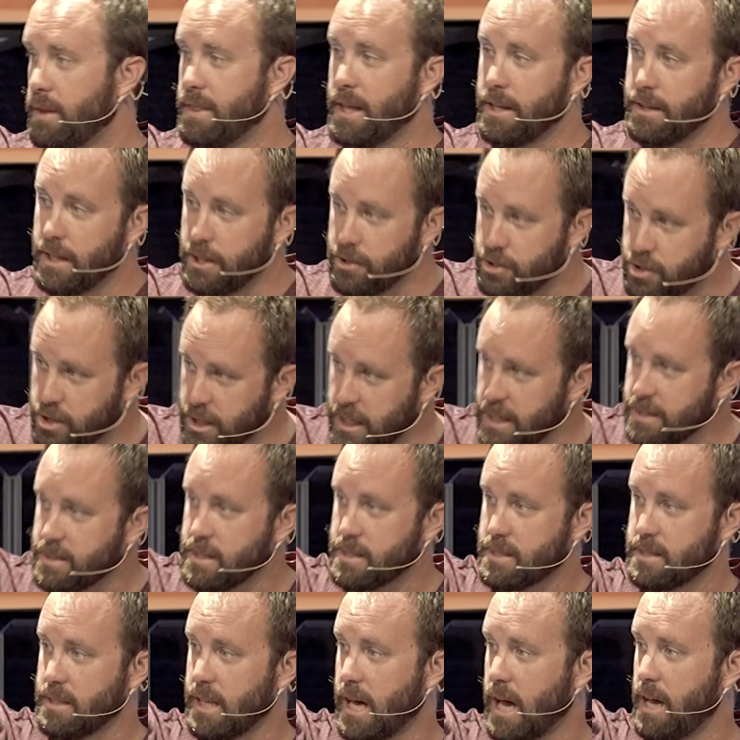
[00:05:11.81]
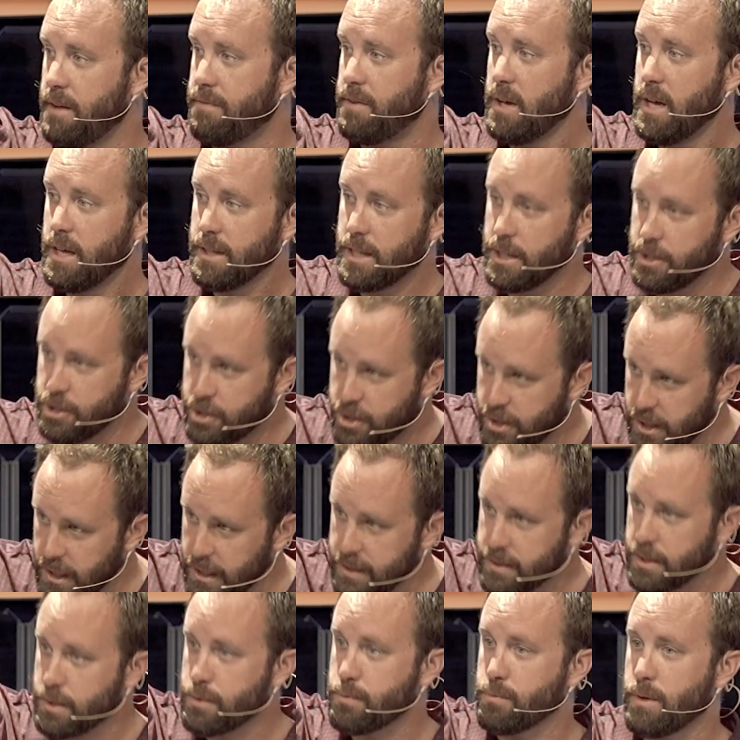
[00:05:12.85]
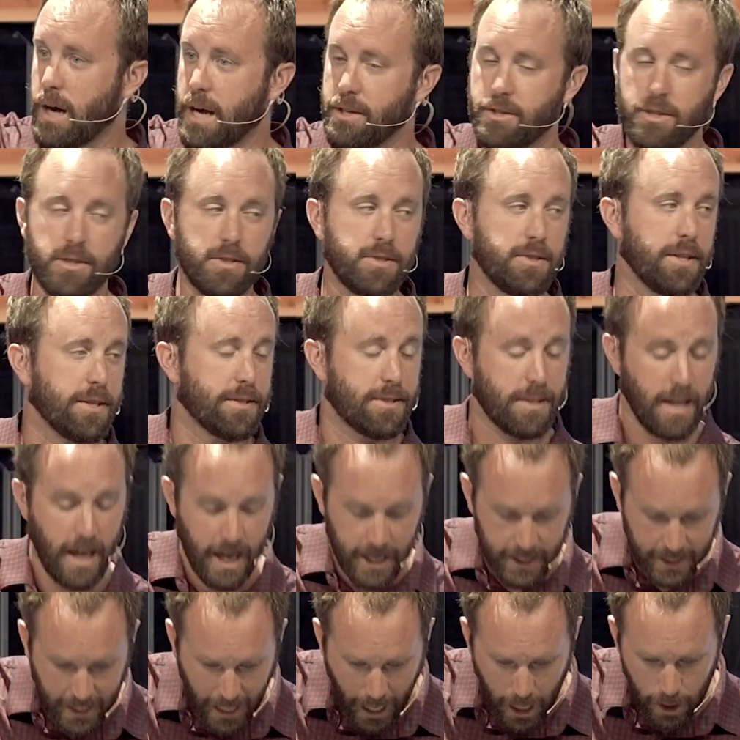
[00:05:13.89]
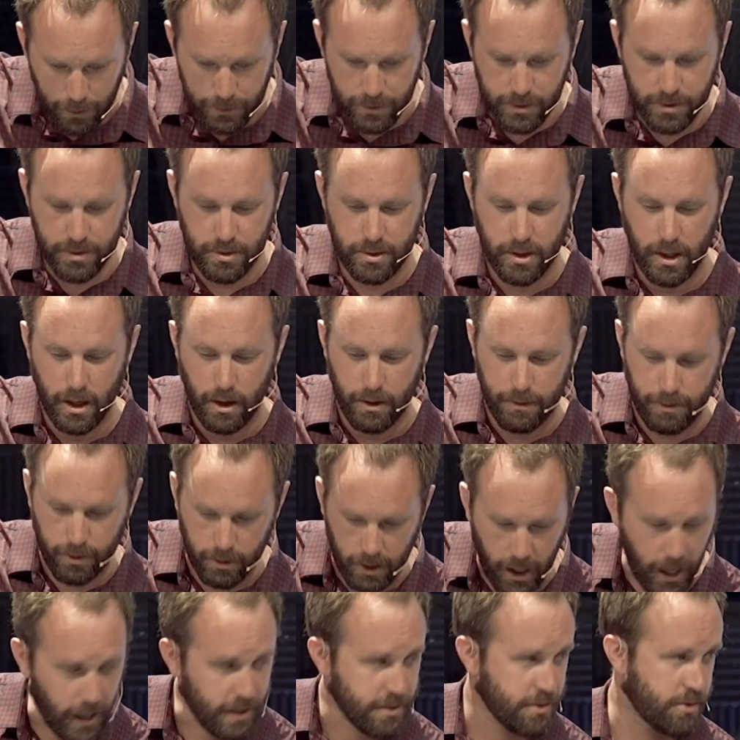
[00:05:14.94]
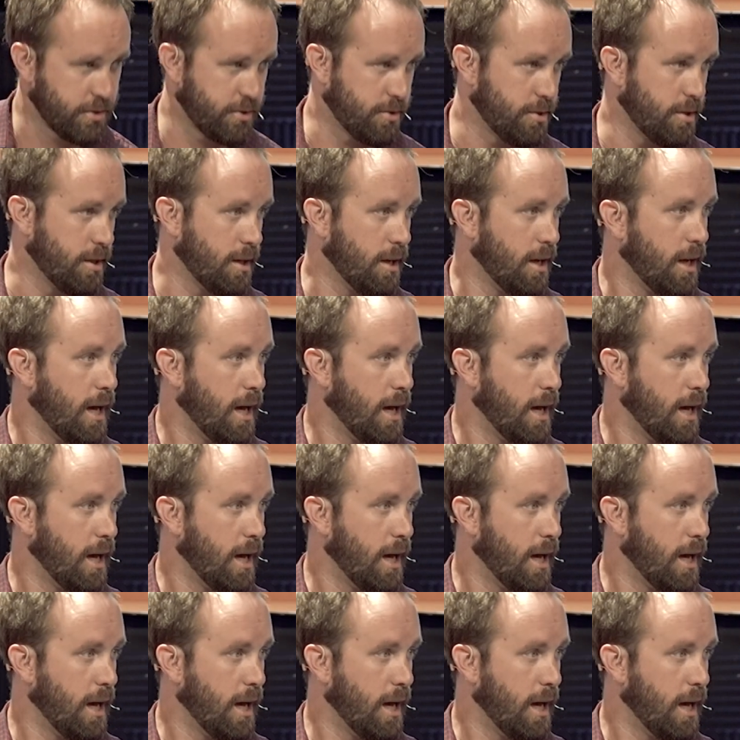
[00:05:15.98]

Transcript: that, that Jesus' life, that Jesus' righteousness counts for us.